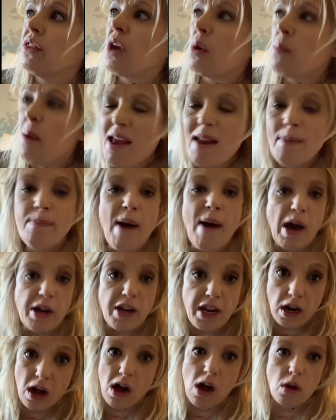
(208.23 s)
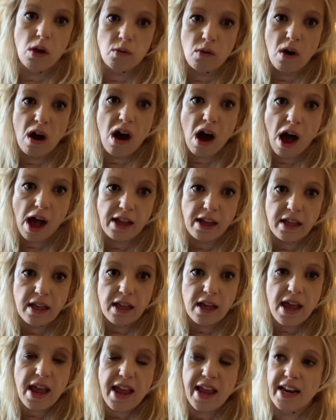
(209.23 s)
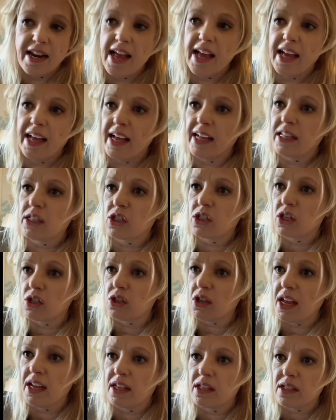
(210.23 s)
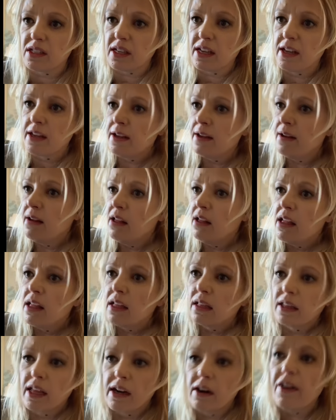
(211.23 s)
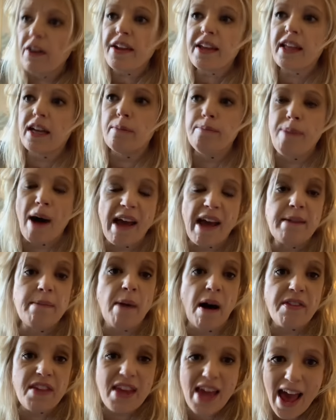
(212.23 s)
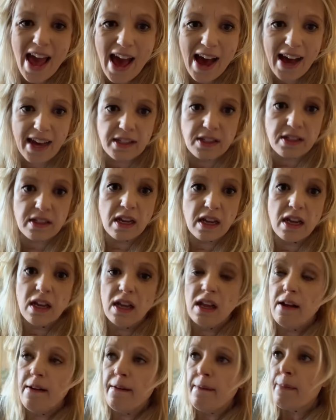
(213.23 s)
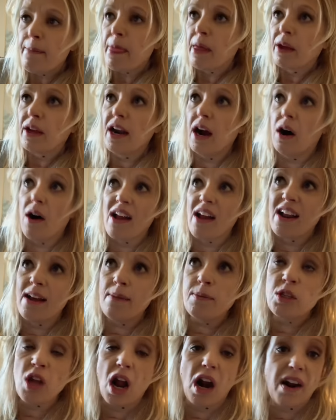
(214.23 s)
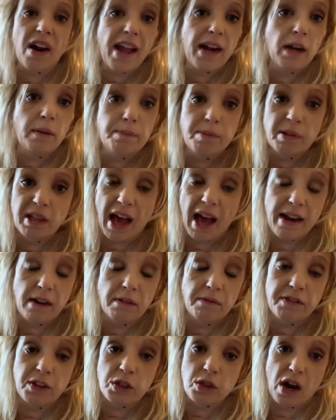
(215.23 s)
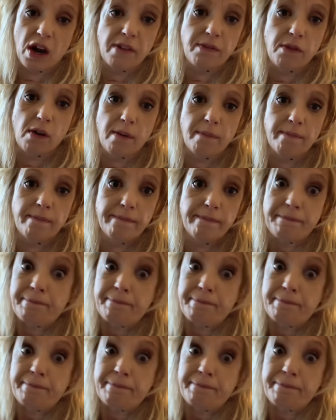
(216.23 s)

they went about it all wrong. And it, it's just, it's literally going to bite them on the ass. You know, and I'm sorry, I don't, I don't feel sorry for them.